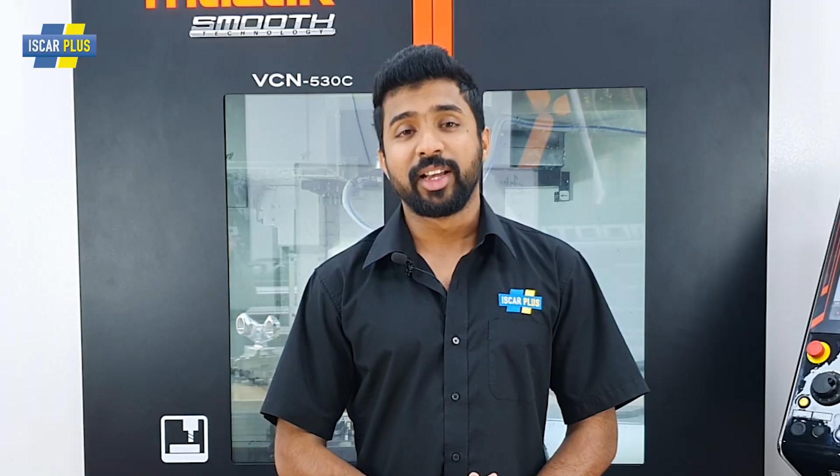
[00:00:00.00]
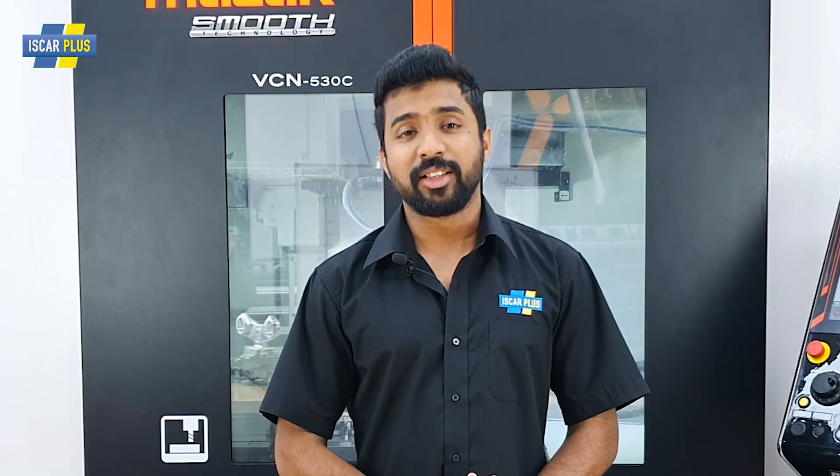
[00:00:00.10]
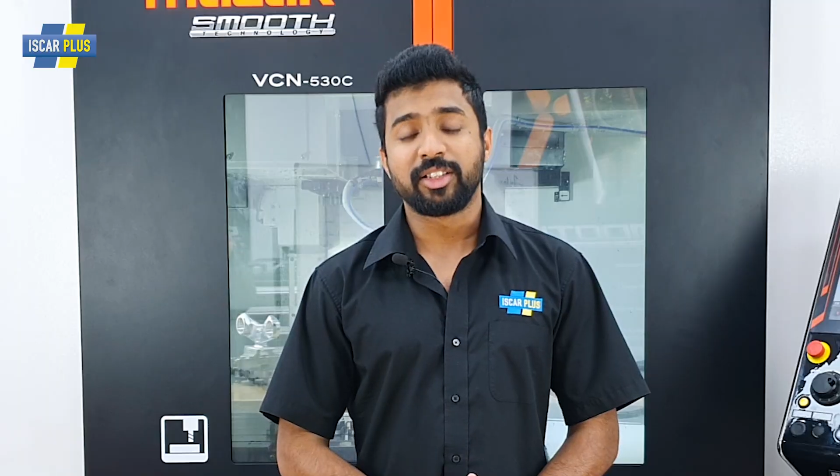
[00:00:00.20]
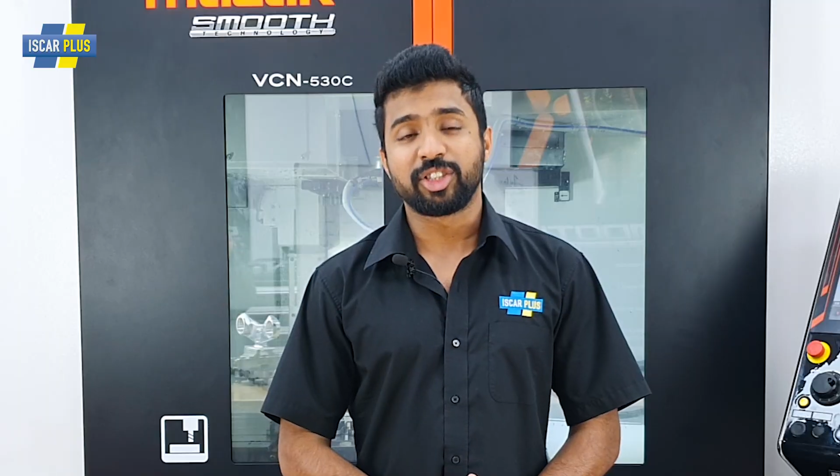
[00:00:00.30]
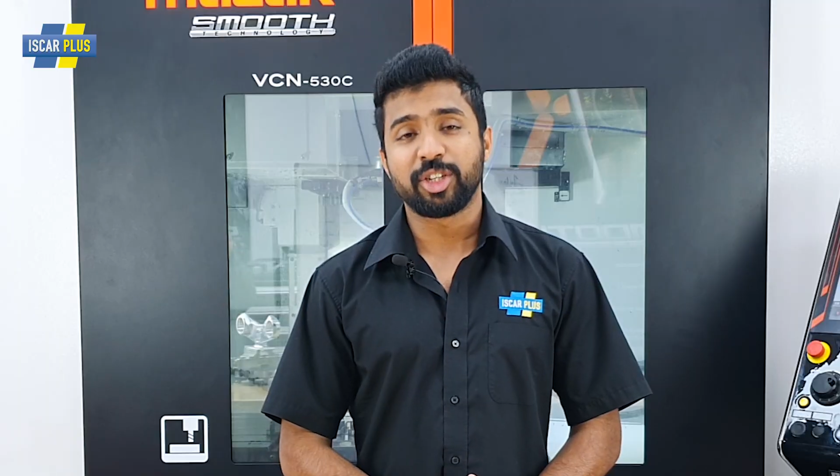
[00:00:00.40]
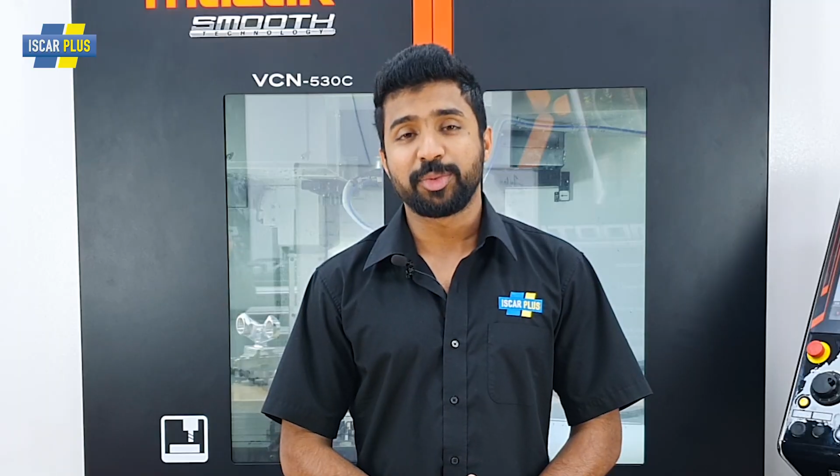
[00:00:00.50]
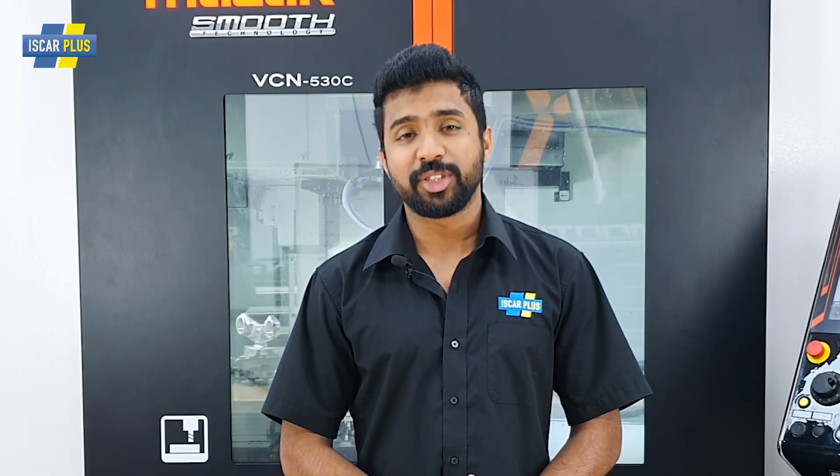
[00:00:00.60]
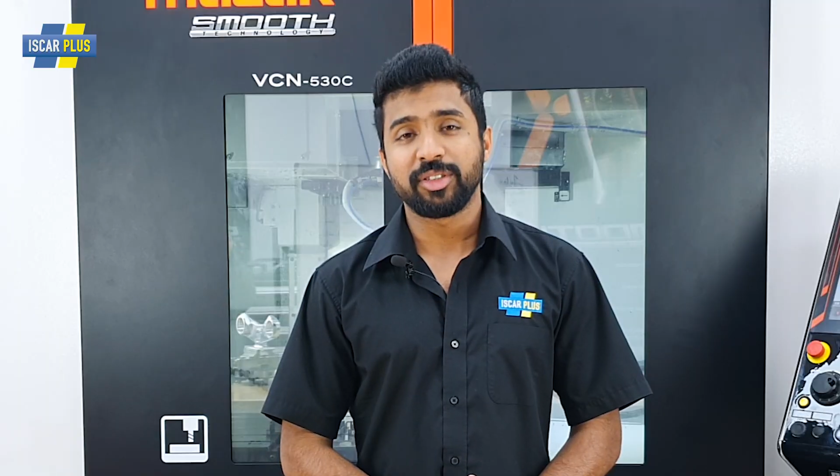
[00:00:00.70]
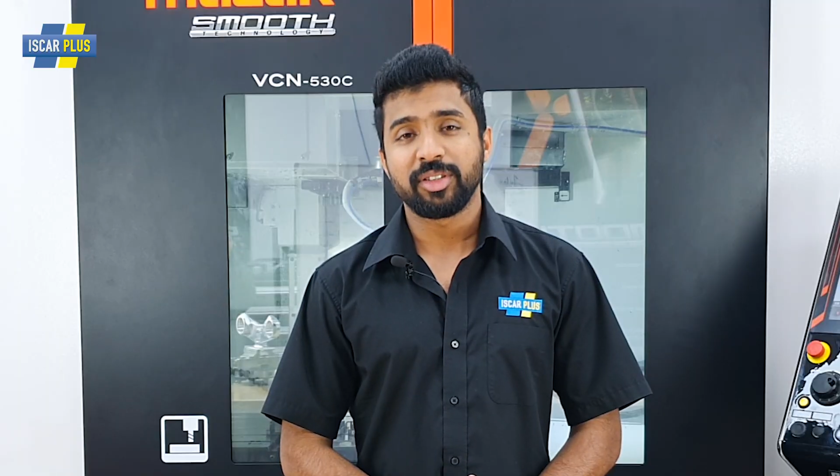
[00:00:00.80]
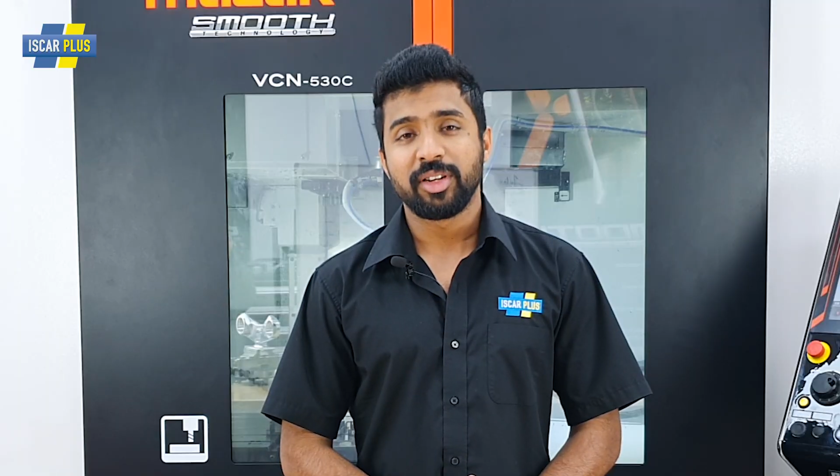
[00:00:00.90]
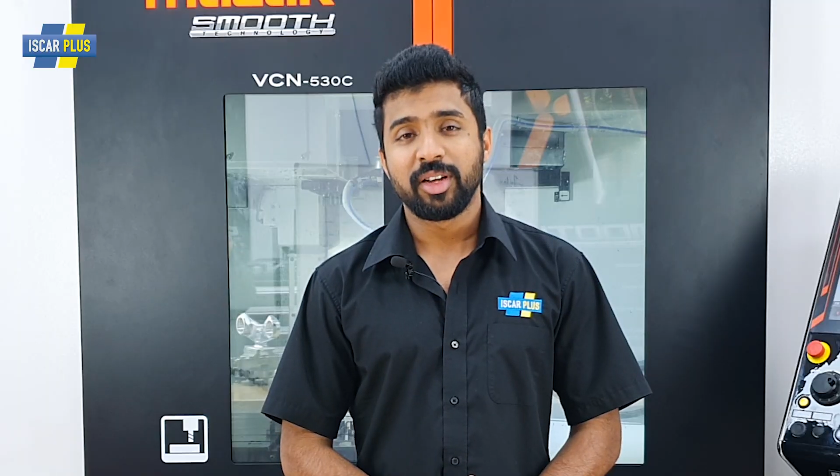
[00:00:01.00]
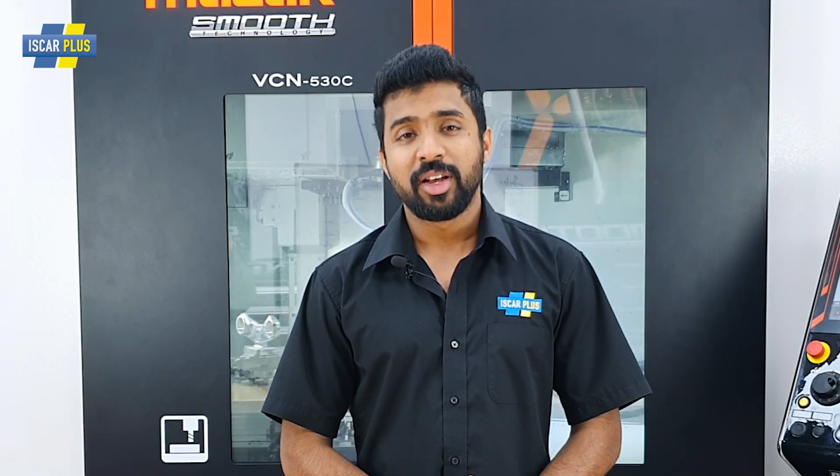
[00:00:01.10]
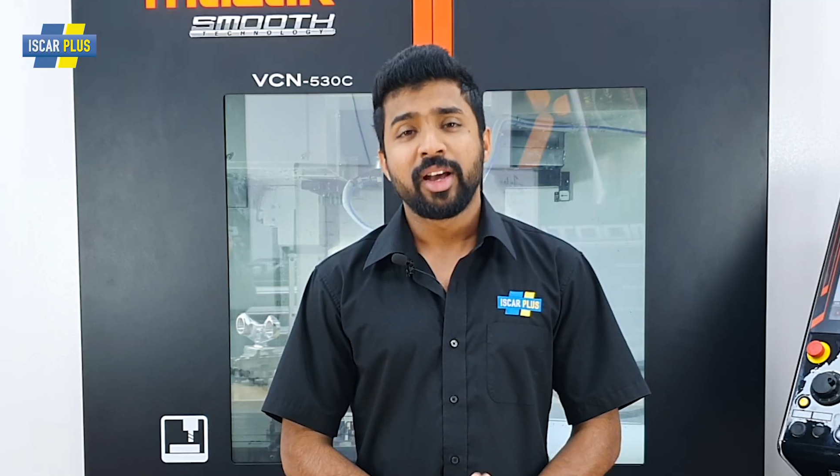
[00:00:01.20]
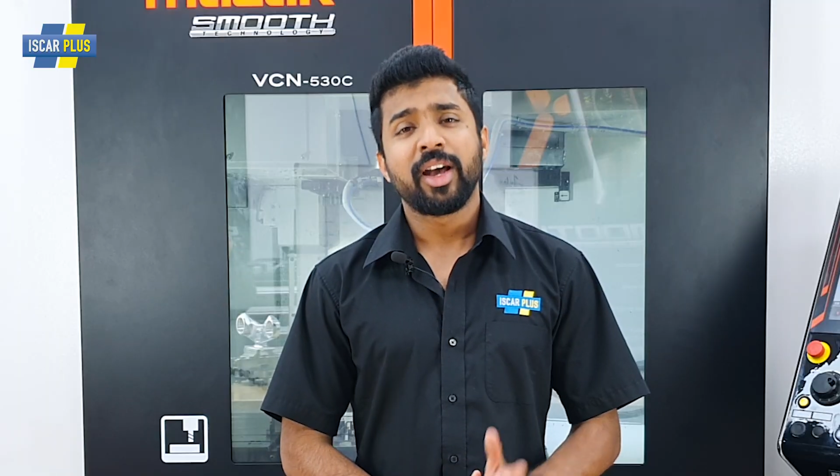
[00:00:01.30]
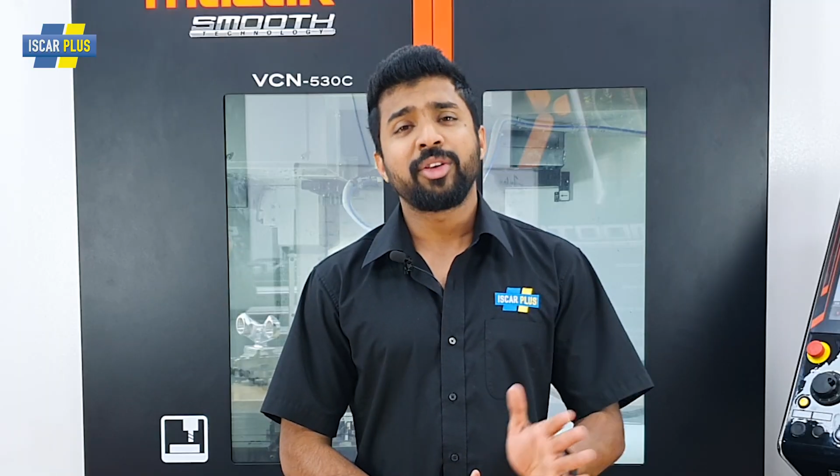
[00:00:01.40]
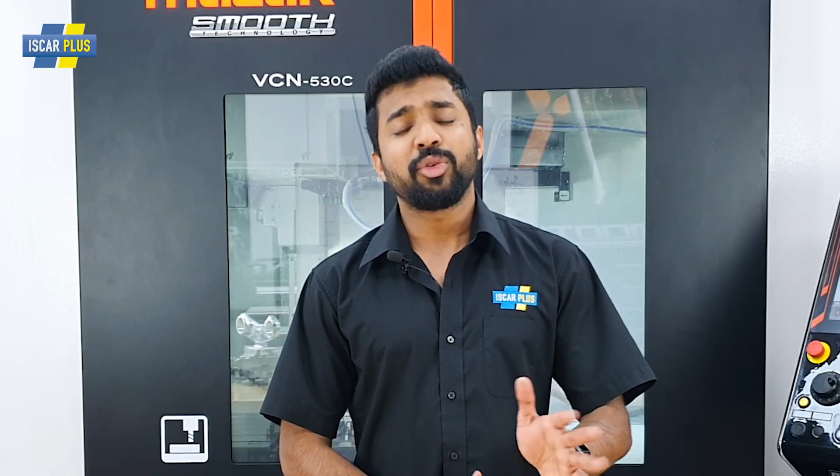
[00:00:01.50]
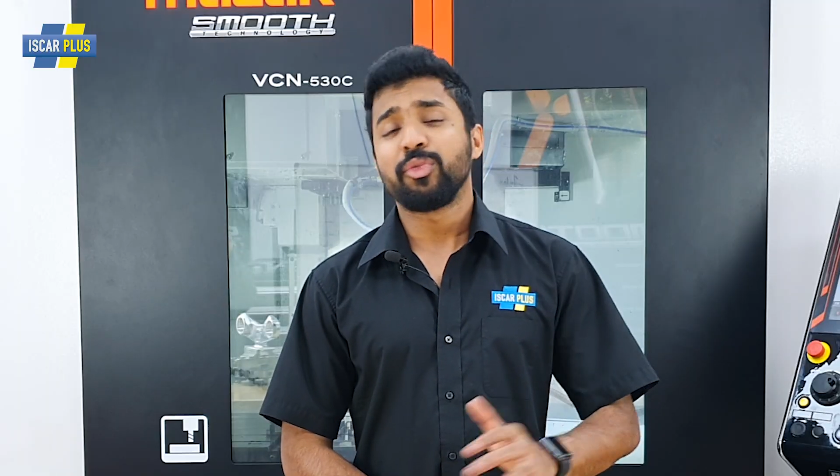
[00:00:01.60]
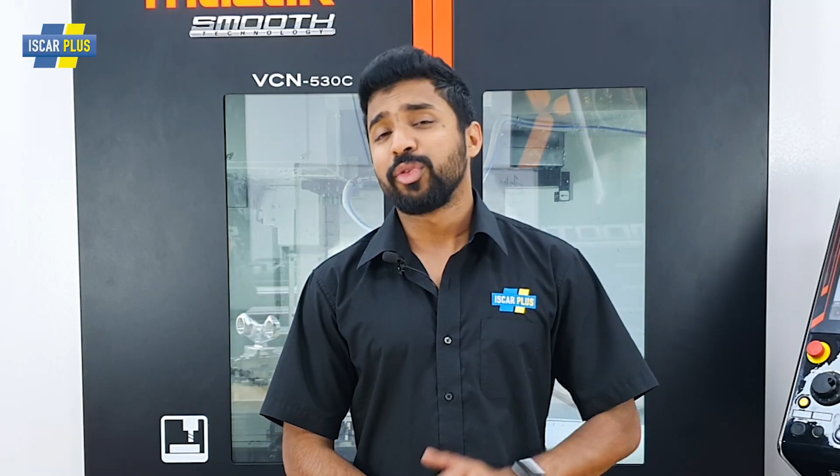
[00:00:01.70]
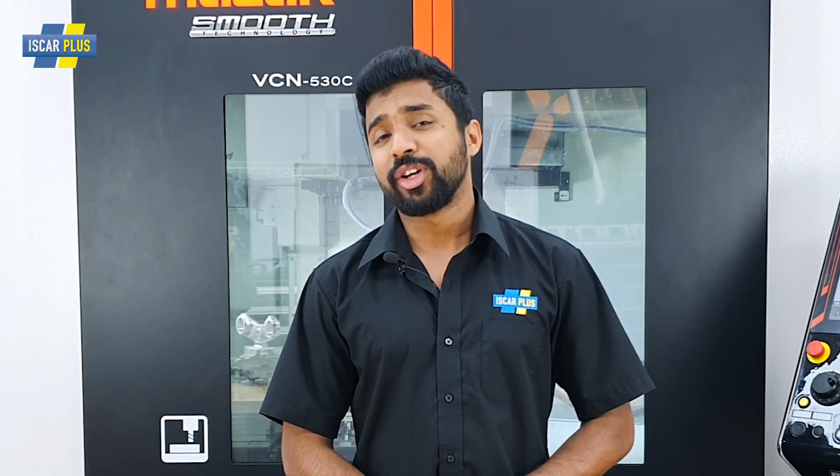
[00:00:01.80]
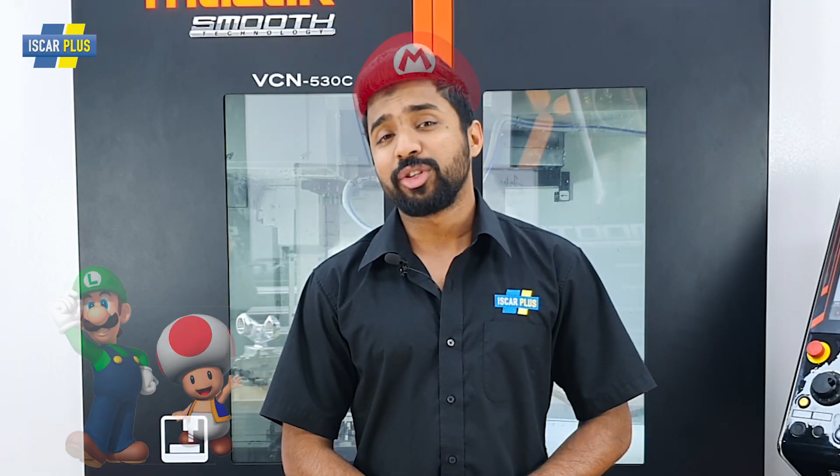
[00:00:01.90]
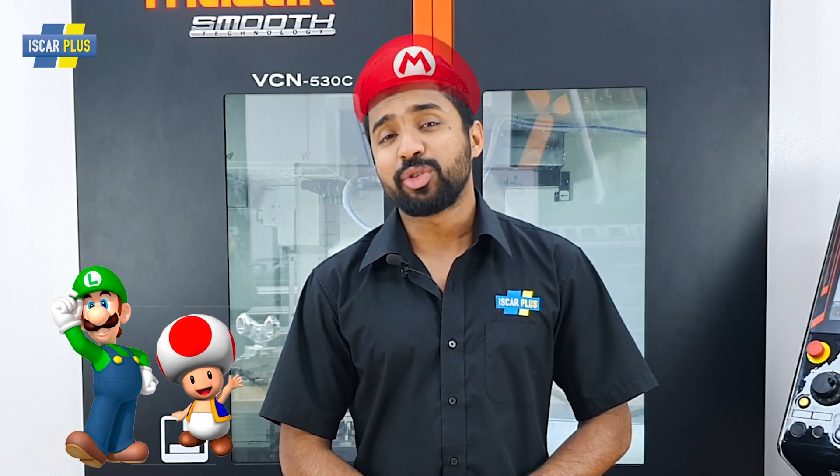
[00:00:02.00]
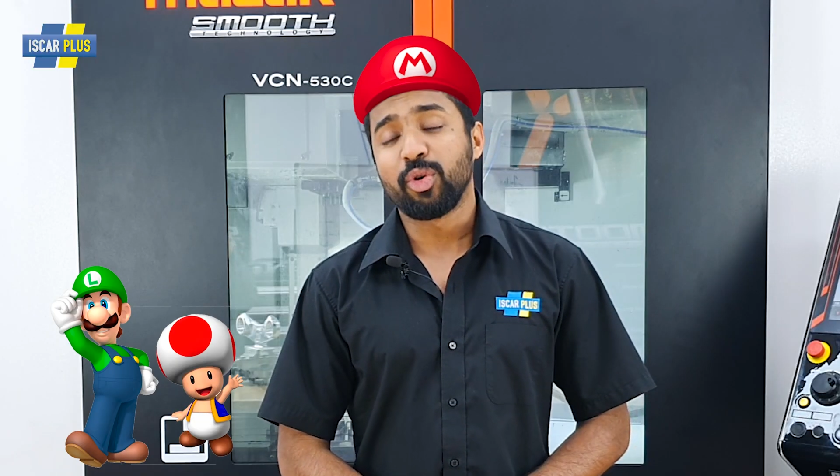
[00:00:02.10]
in the description and don't forget to